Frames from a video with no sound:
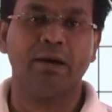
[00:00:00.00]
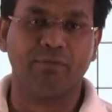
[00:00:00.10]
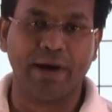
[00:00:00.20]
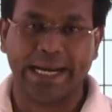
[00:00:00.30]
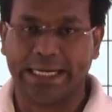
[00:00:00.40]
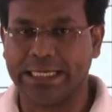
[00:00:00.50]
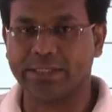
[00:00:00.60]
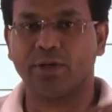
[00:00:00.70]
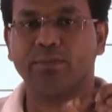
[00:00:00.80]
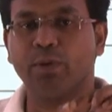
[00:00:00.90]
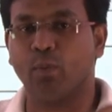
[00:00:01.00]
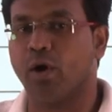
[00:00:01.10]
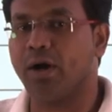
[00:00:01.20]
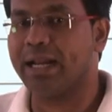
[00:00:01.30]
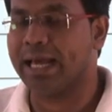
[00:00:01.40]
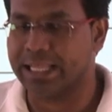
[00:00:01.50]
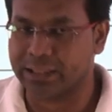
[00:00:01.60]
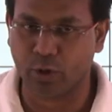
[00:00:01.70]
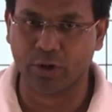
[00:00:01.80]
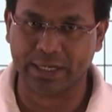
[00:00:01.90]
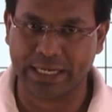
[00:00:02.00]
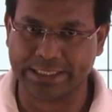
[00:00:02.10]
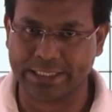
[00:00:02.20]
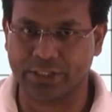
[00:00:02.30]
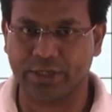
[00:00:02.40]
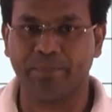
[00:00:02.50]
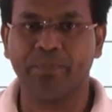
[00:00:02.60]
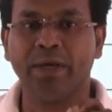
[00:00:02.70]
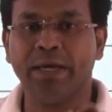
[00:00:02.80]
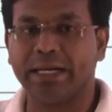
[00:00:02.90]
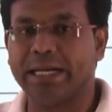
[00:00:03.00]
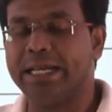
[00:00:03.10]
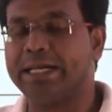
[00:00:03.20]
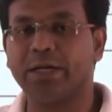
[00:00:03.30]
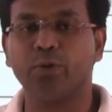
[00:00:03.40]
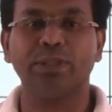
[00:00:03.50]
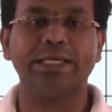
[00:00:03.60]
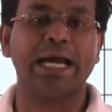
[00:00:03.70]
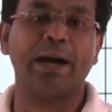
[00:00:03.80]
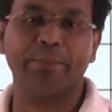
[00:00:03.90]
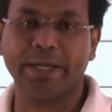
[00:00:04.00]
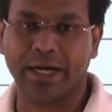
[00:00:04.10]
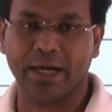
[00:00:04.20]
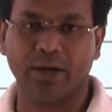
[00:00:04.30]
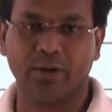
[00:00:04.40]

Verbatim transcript: findings of the World Health Organization related to the Gambia.